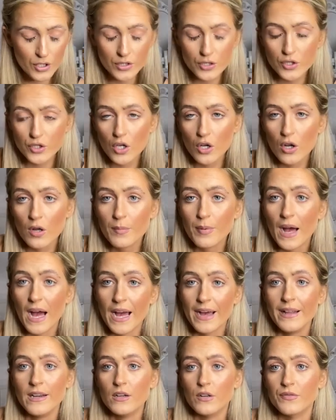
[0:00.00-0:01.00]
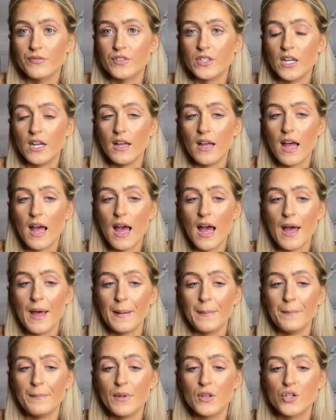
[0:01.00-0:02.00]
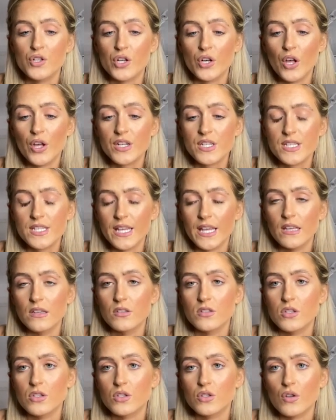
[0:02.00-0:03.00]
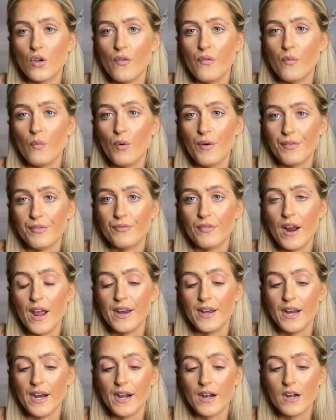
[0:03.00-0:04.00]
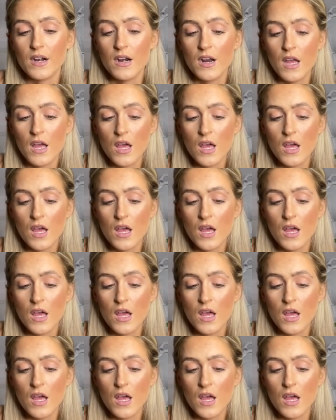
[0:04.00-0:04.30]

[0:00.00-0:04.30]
the job, I loved it. There's a lot of sales and stuff with Ryanair,